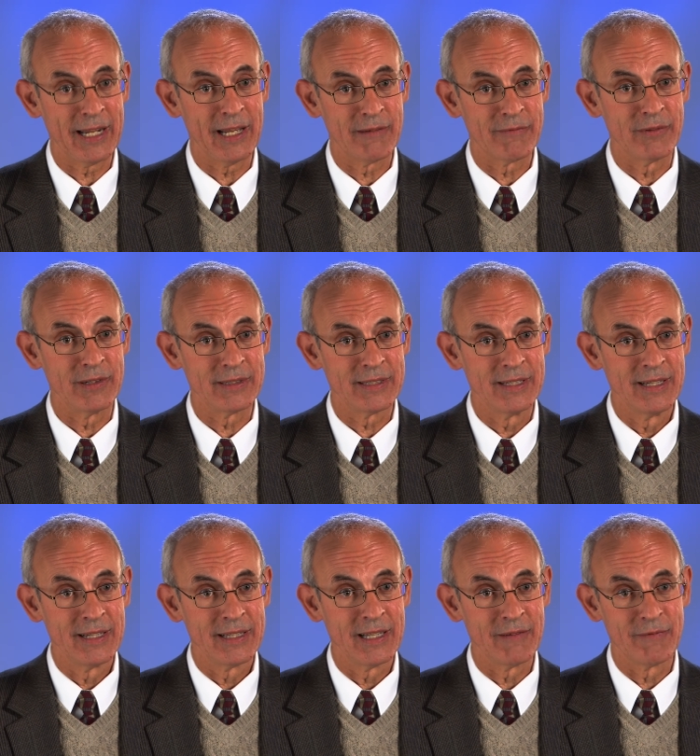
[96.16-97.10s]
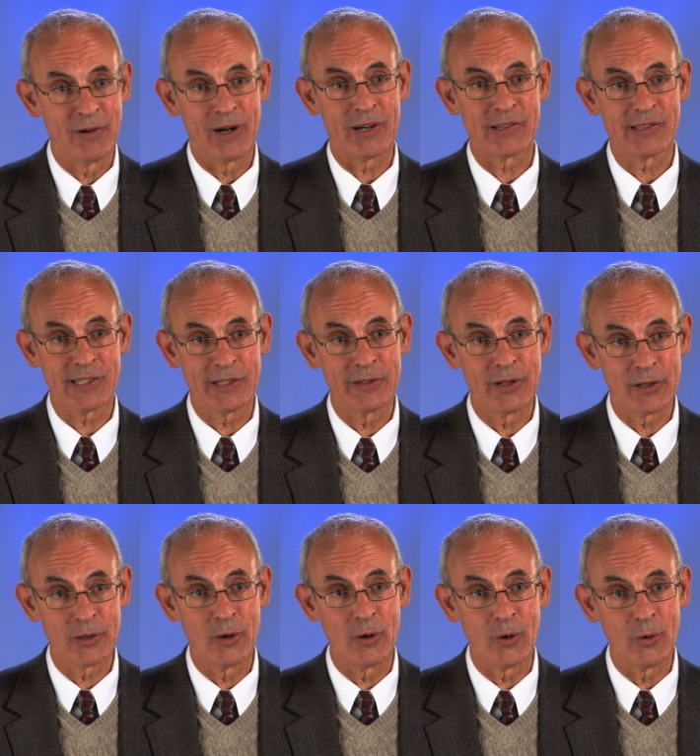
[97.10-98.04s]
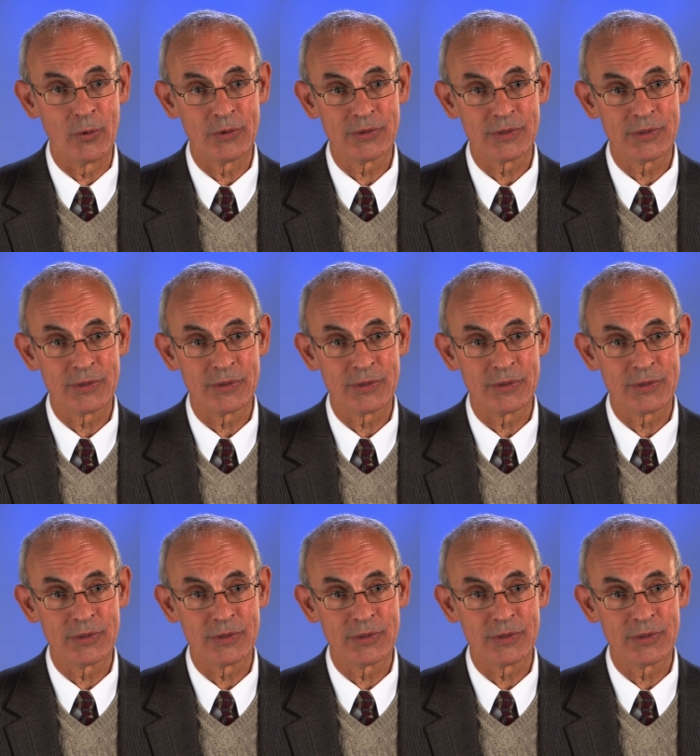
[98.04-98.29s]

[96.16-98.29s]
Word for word: that effort. That far exceeded their goal,